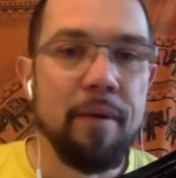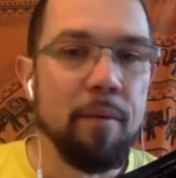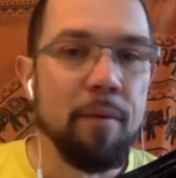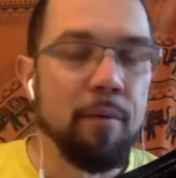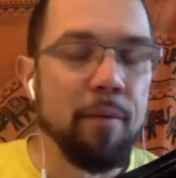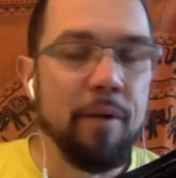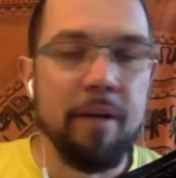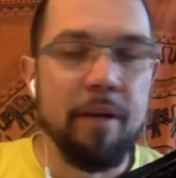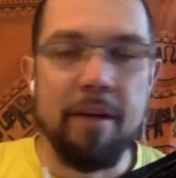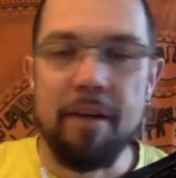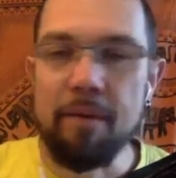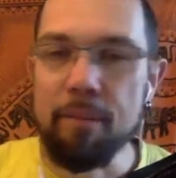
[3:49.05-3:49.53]

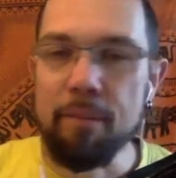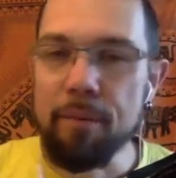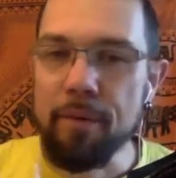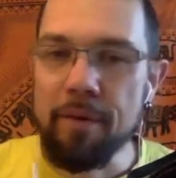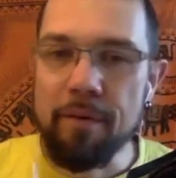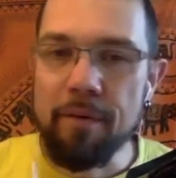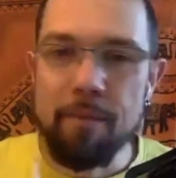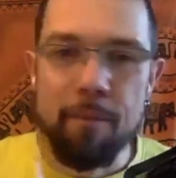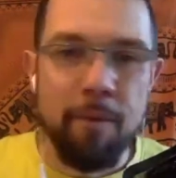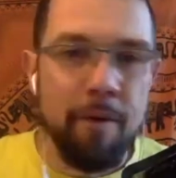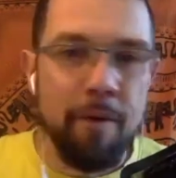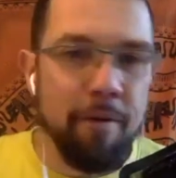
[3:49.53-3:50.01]
We
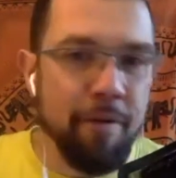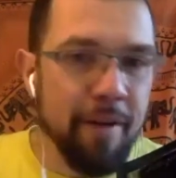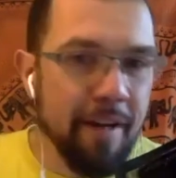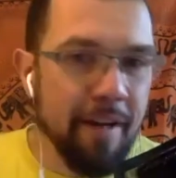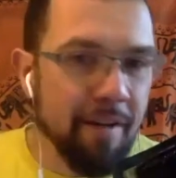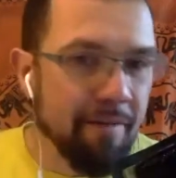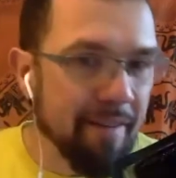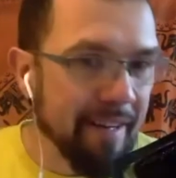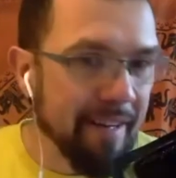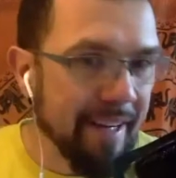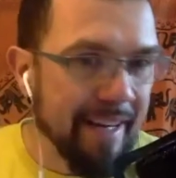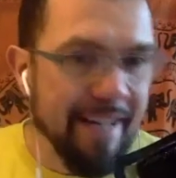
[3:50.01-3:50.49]
mm. we
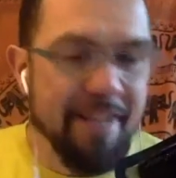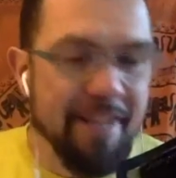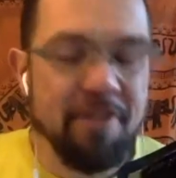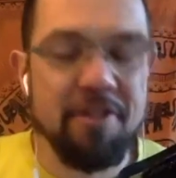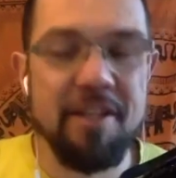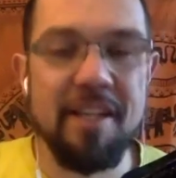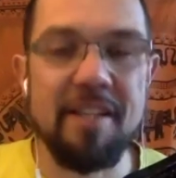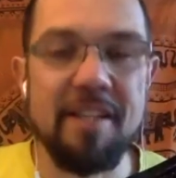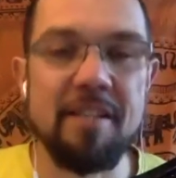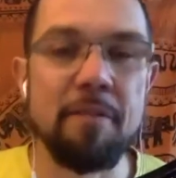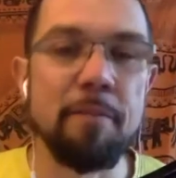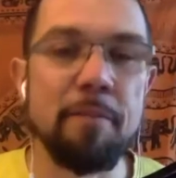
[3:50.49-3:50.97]
think
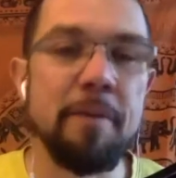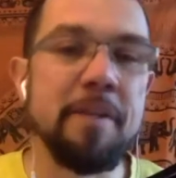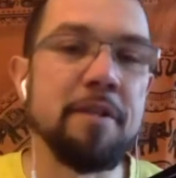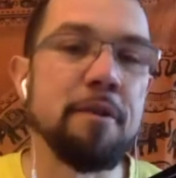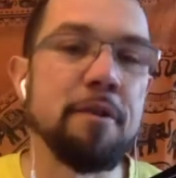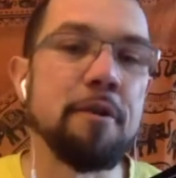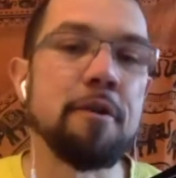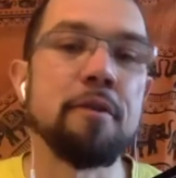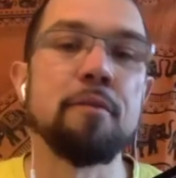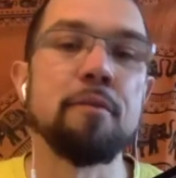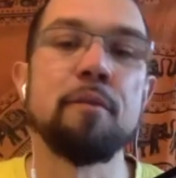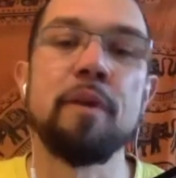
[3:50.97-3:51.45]
vacation has to be a
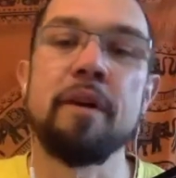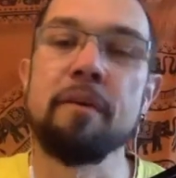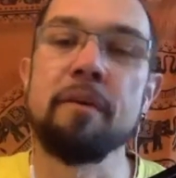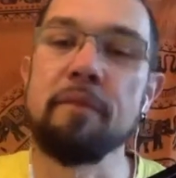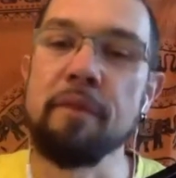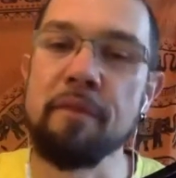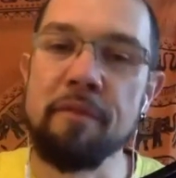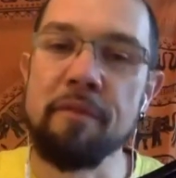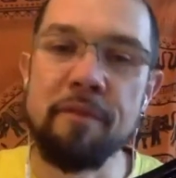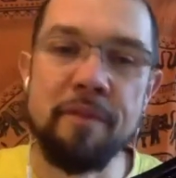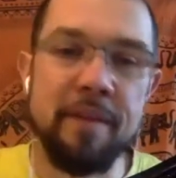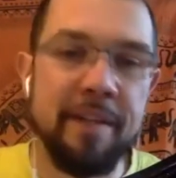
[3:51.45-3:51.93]
certain way.
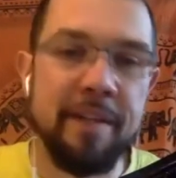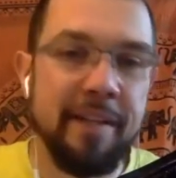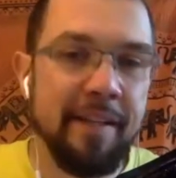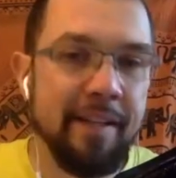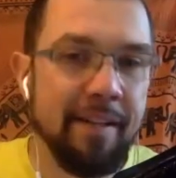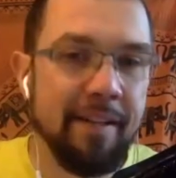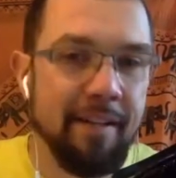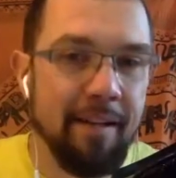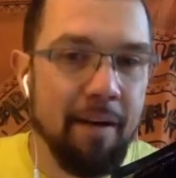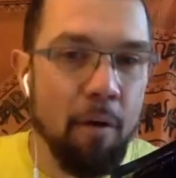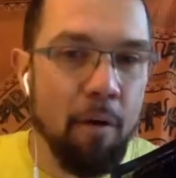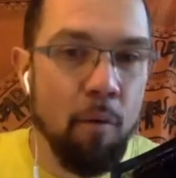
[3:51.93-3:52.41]
We
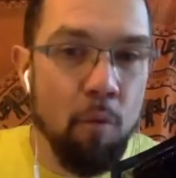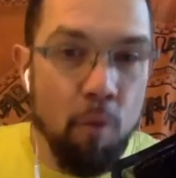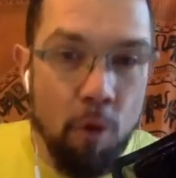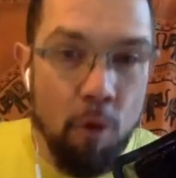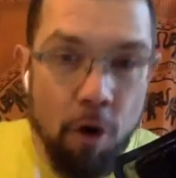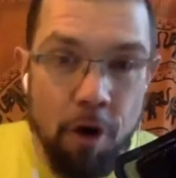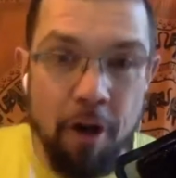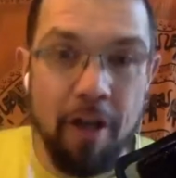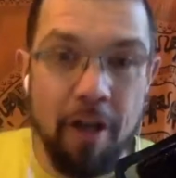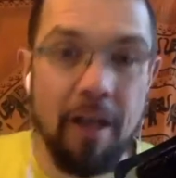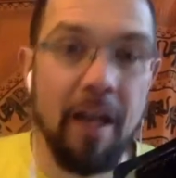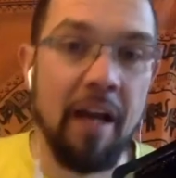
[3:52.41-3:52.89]
think
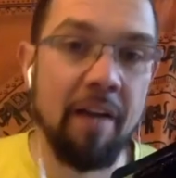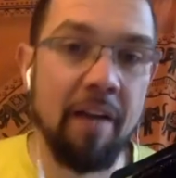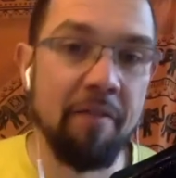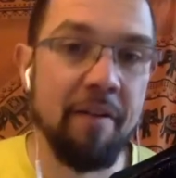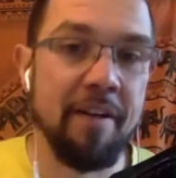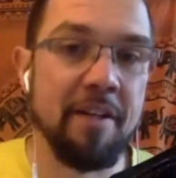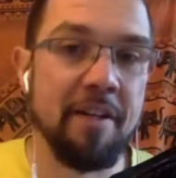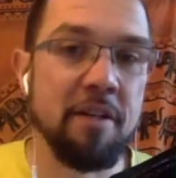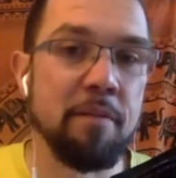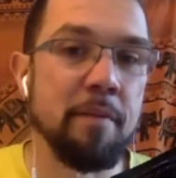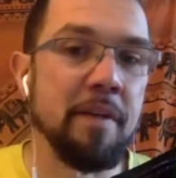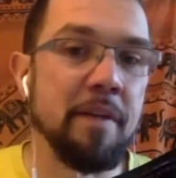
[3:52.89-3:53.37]
work hmm. life
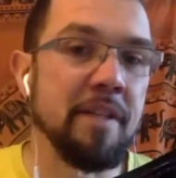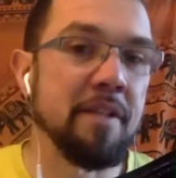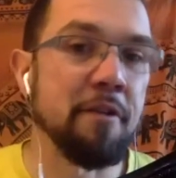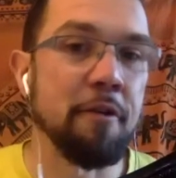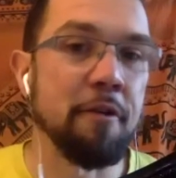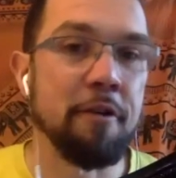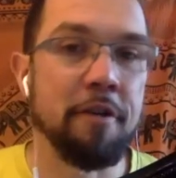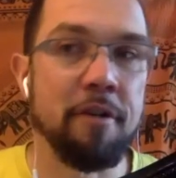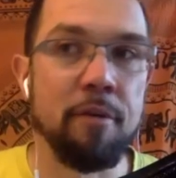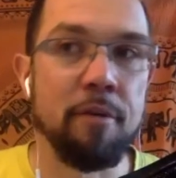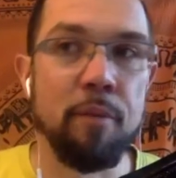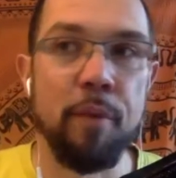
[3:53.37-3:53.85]
has to be a
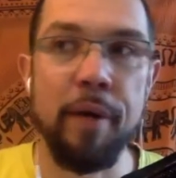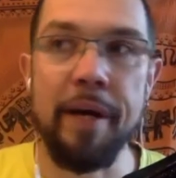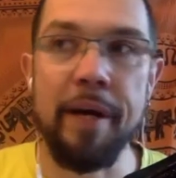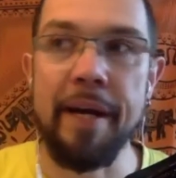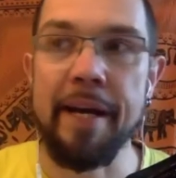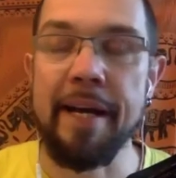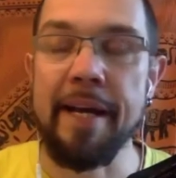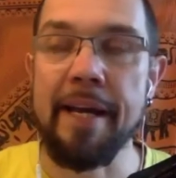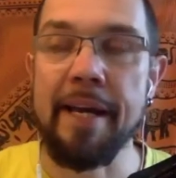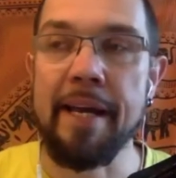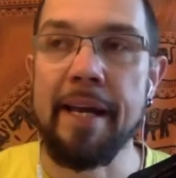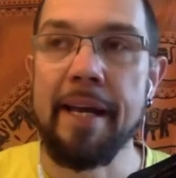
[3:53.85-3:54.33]
certain
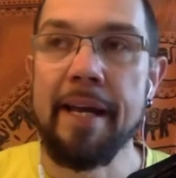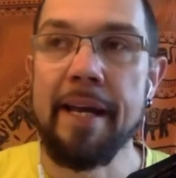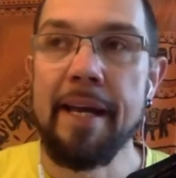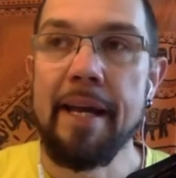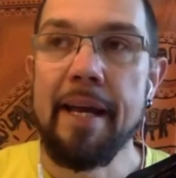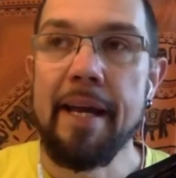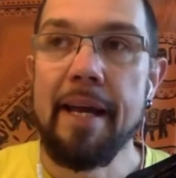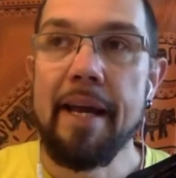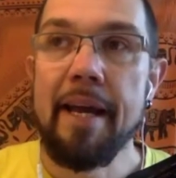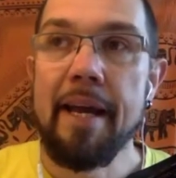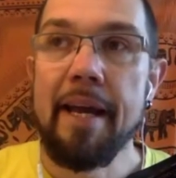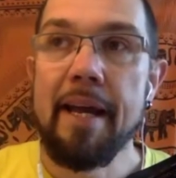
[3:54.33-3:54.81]
way.
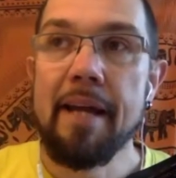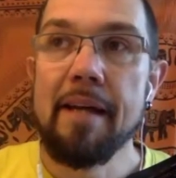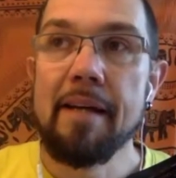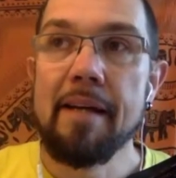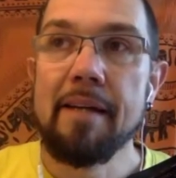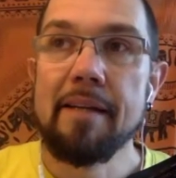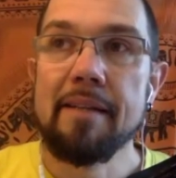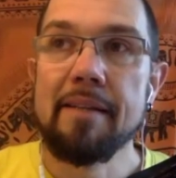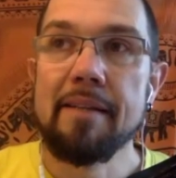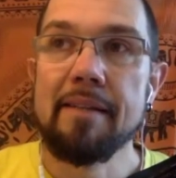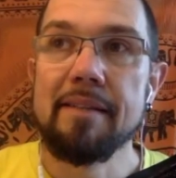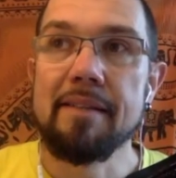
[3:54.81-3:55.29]

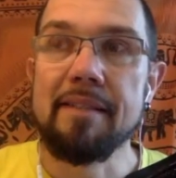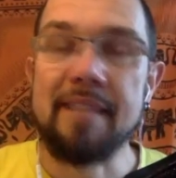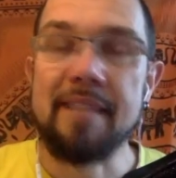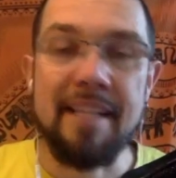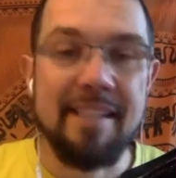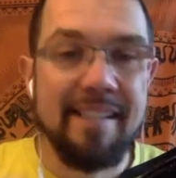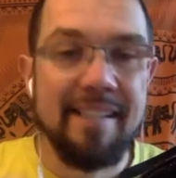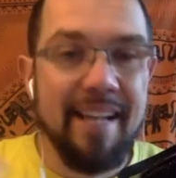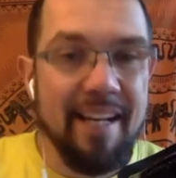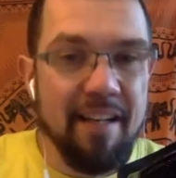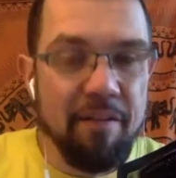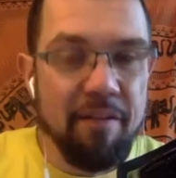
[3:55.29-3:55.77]
Hmm. So
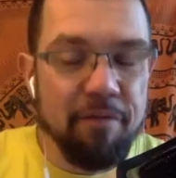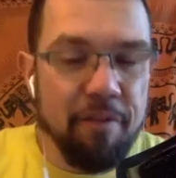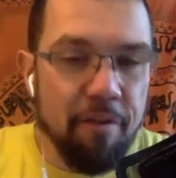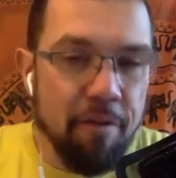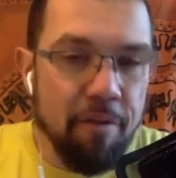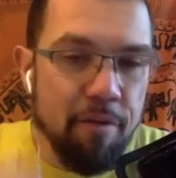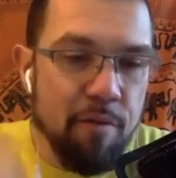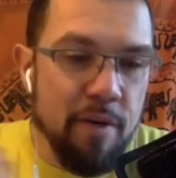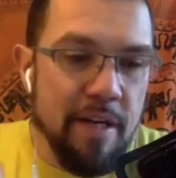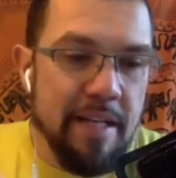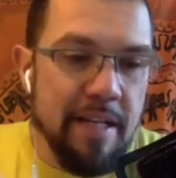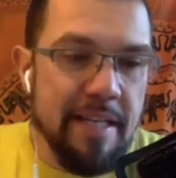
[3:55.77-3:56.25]
that's kind of the
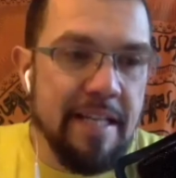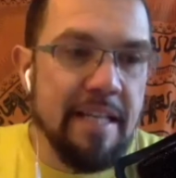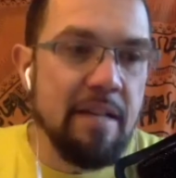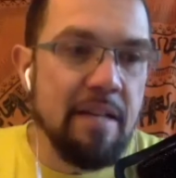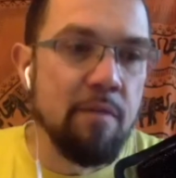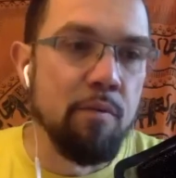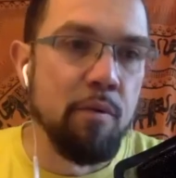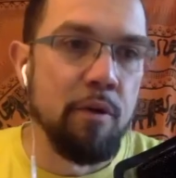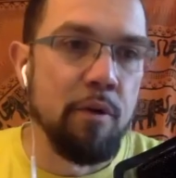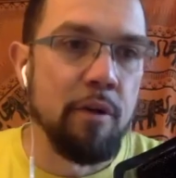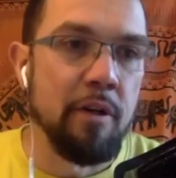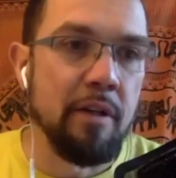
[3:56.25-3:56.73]

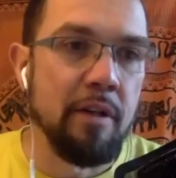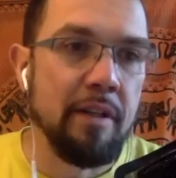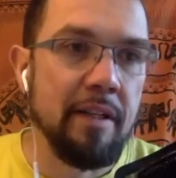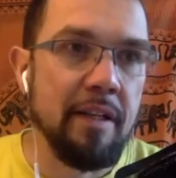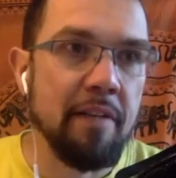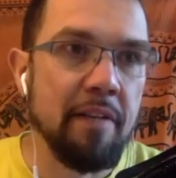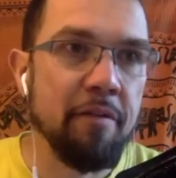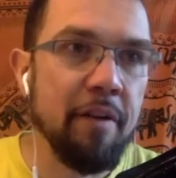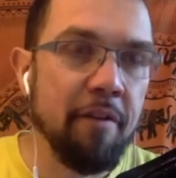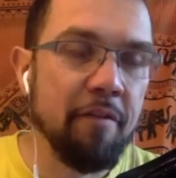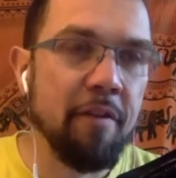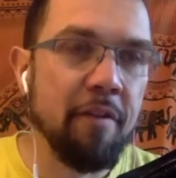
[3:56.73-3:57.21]
3D world. And
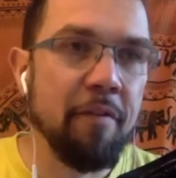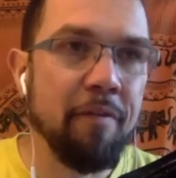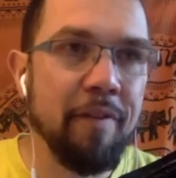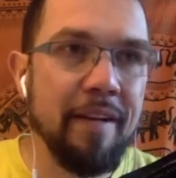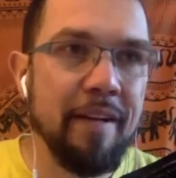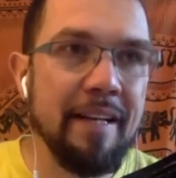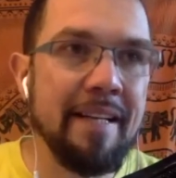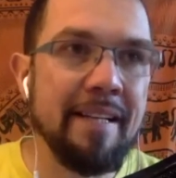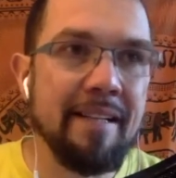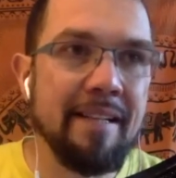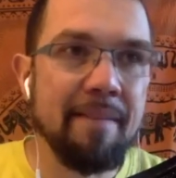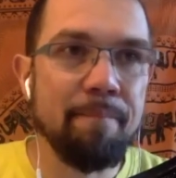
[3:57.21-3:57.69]
if you have the
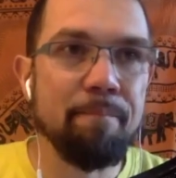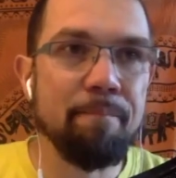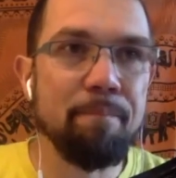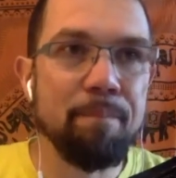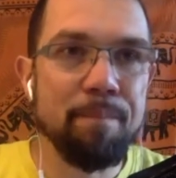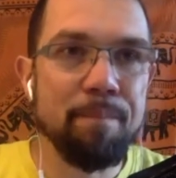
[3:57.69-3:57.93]
feeling